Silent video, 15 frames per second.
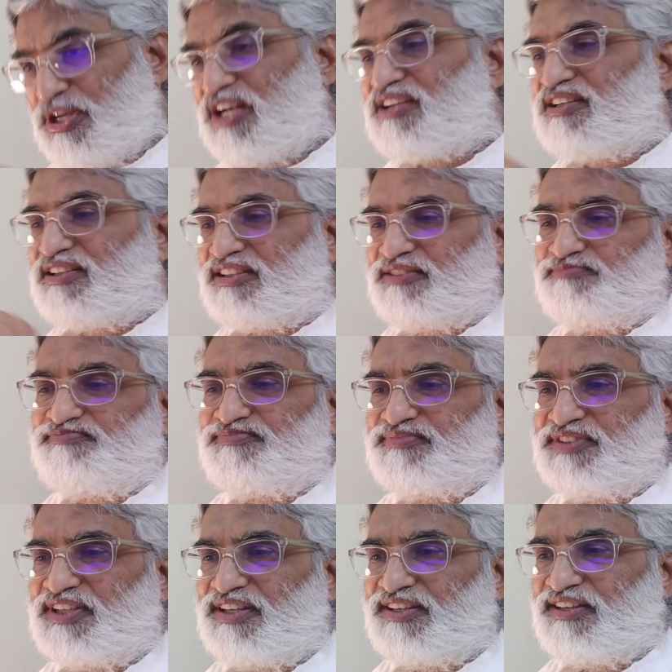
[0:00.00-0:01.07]
milk
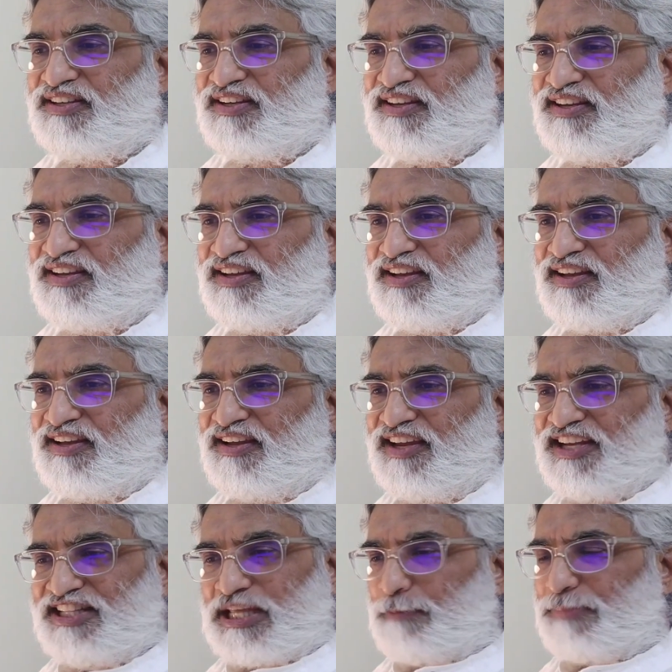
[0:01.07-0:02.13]

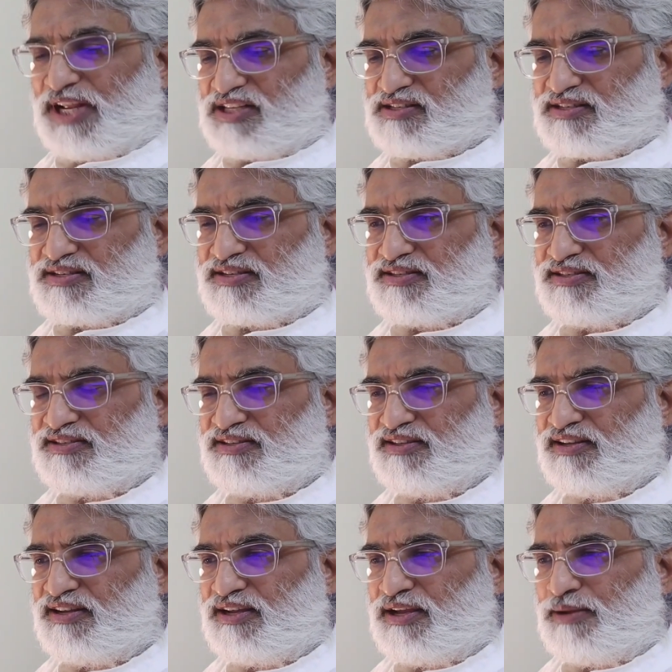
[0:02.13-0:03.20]
in the breast.
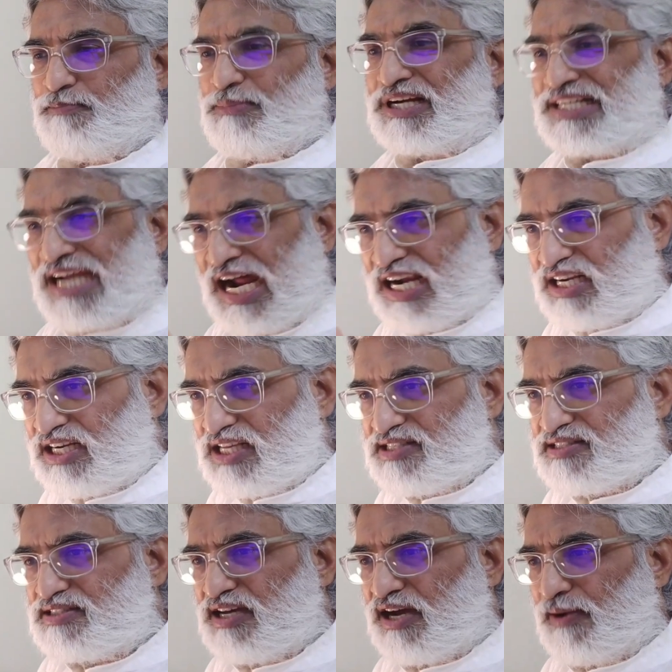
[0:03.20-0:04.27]
But
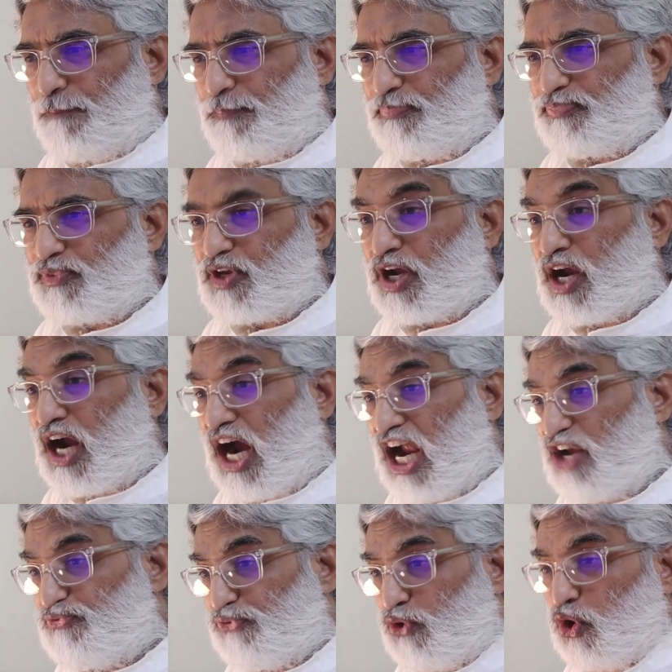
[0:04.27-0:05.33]
unless the
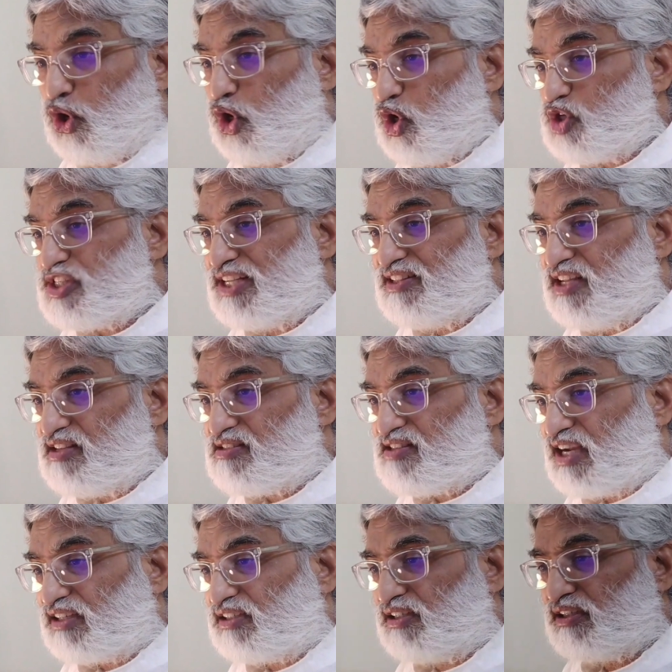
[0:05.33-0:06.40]
calf goes and then
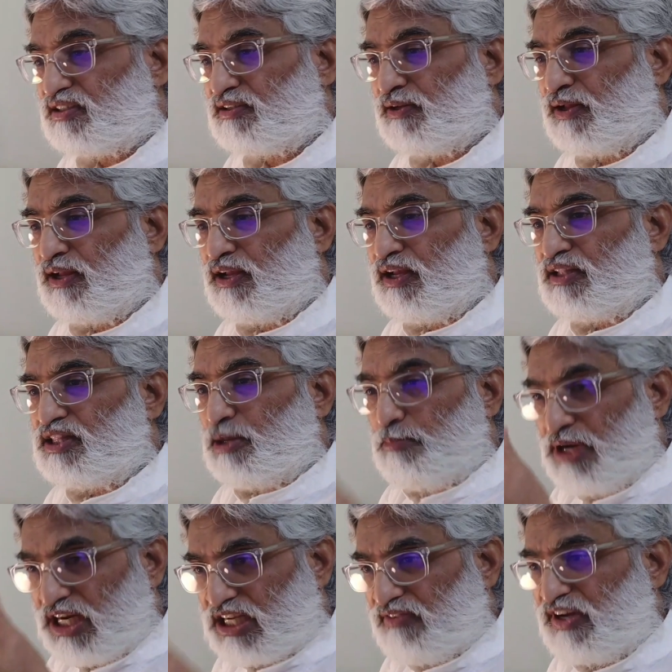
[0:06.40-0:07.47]
suck, the
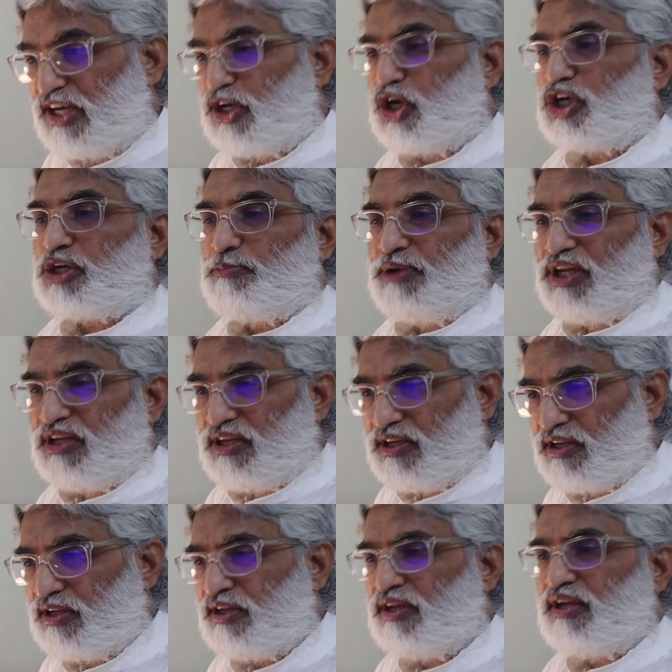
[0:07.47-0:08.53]
milk will not be
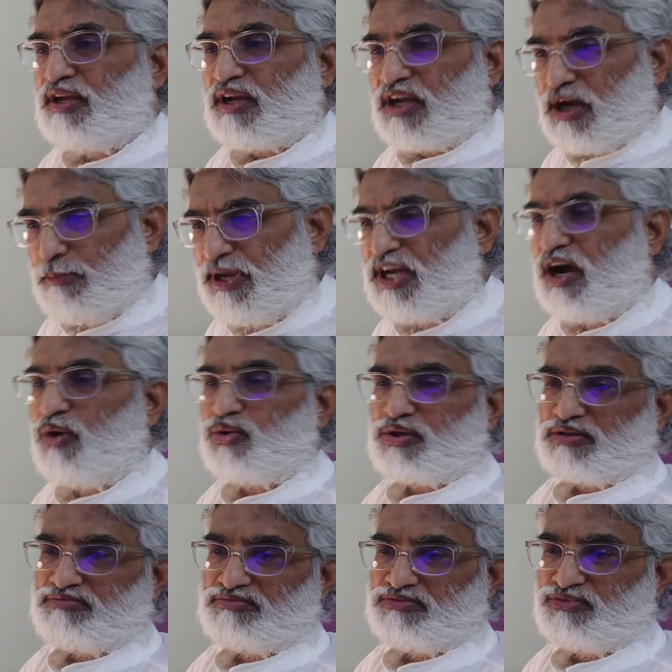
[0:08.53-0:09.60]
coming out
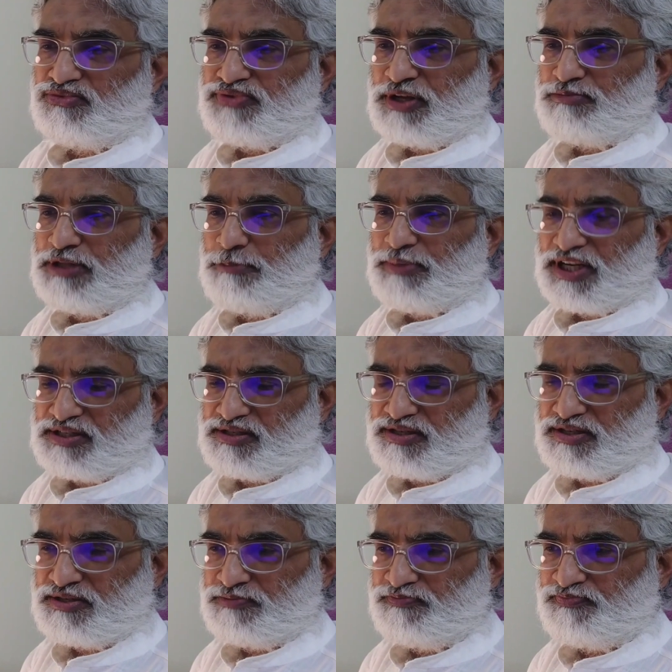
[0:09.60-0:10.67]
from the
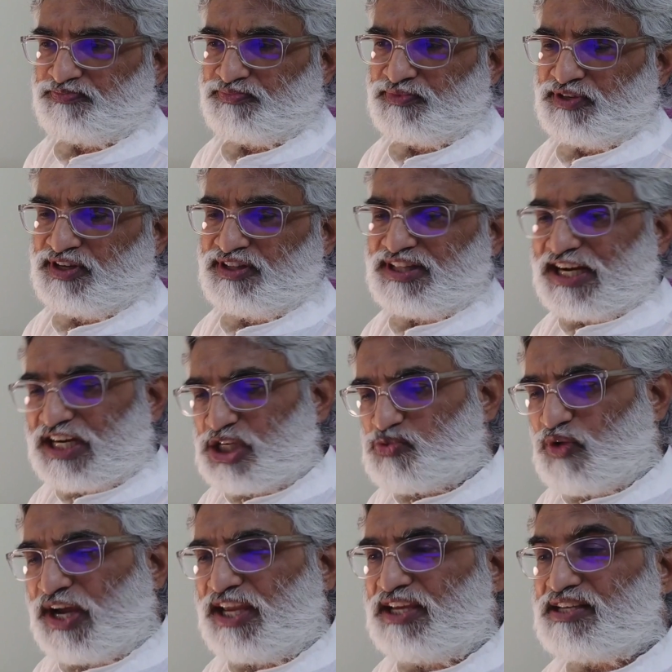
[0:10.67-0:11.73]
breast. That is
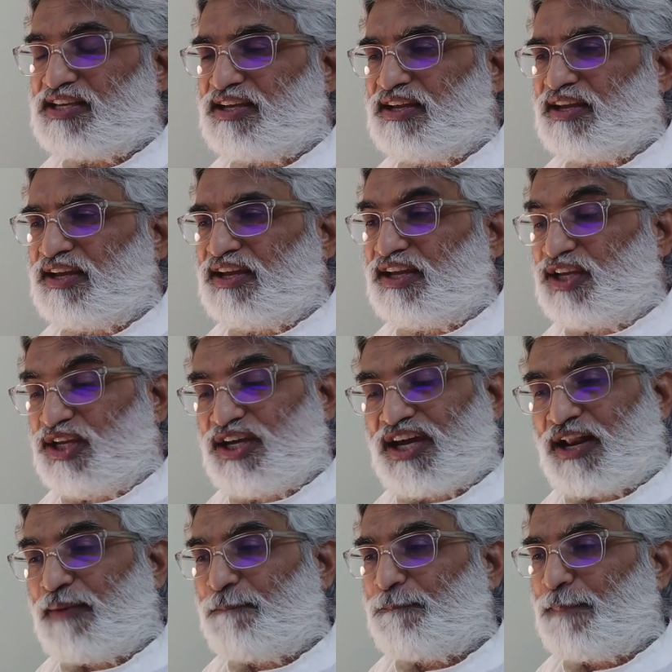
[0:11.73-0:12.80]
why
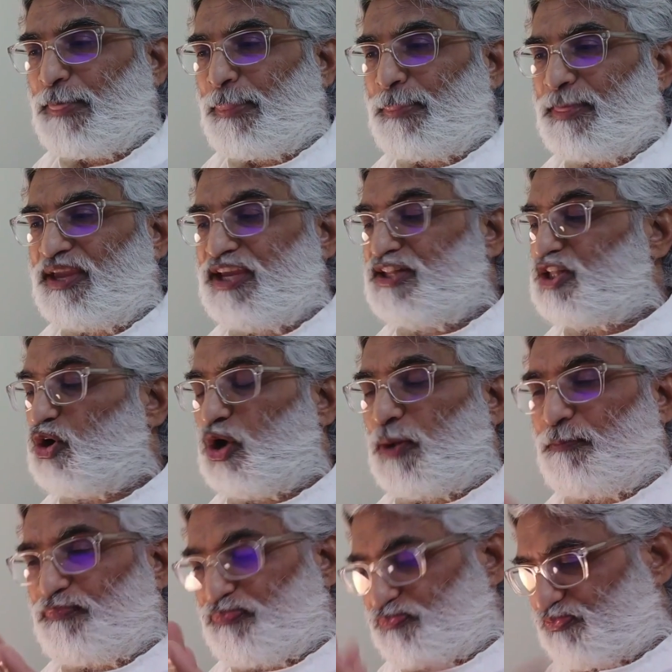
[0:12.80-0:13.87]
here in
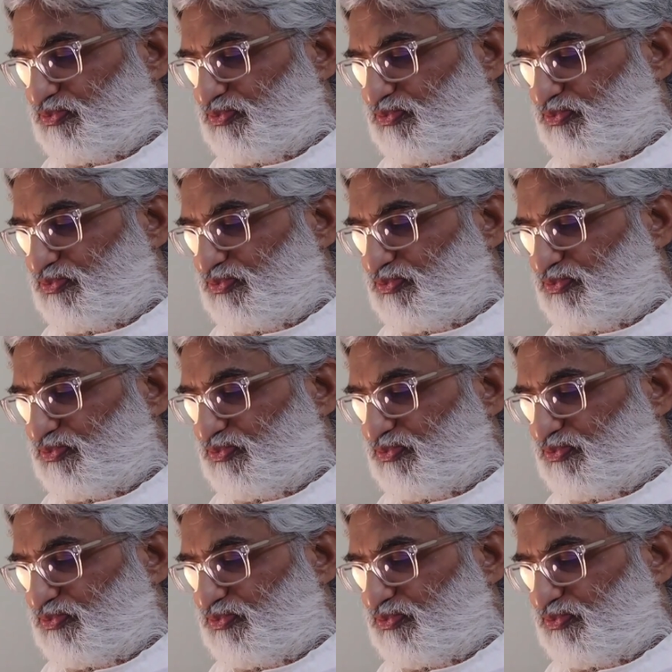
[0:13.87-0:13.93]
the